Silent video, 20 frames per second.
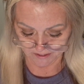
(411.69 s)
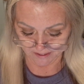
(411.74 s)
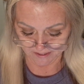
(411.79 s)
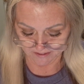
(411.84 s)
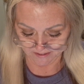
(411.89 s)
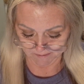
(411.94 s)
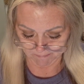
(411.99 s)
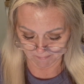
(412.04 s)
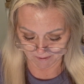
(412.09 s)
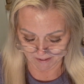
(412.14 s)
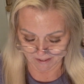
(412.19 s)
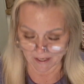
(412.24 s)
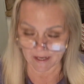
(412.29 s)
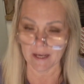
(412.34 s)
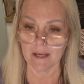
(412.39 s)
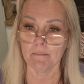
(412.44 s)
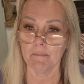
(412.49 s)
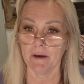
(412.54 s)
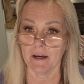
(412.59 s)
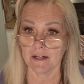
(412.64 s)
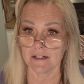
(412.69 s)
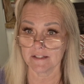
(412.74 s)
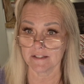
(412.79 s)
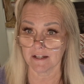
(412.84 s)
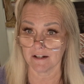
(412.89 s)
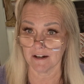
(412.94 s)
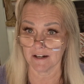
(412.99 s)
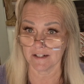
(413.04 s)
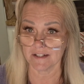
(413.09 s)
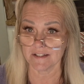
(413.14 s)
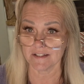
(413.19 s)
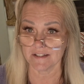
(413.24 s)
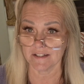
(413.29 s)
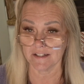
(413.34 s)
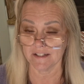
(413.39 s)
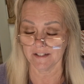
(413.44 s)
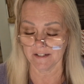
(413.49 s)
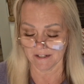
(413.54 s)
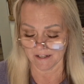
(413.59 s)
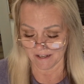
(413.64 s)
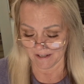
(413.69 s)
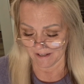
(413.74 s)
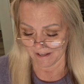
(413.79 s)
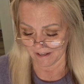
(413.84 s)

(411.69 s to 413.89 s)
Yes, my Apex Odyssey.